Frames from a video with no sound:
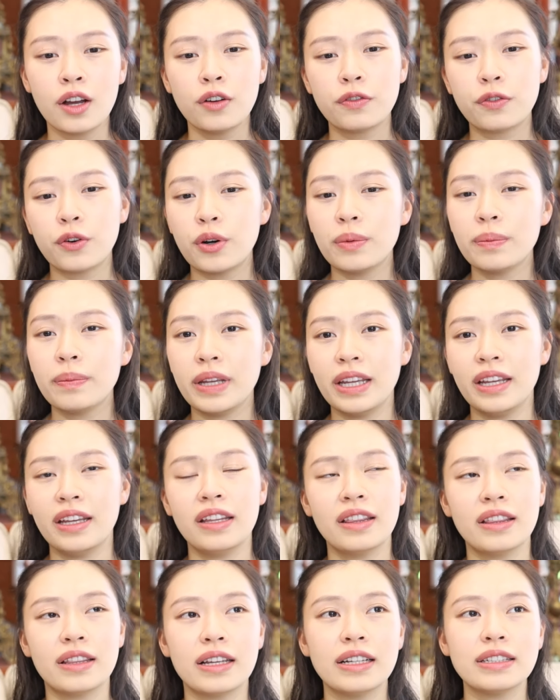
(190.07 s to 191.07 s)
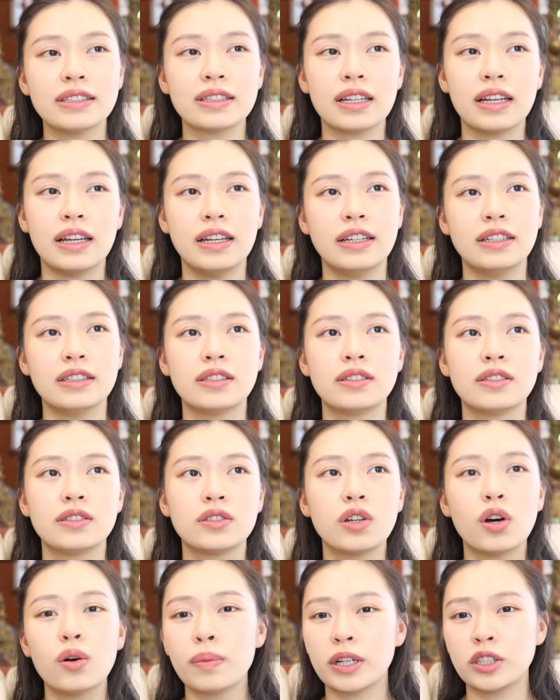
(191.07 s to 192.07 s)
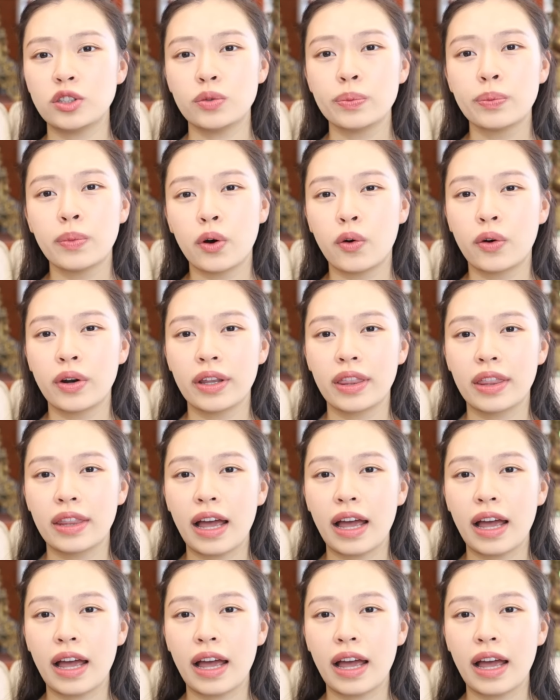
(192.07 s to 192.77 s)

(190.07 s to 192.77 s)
For me, this is so much more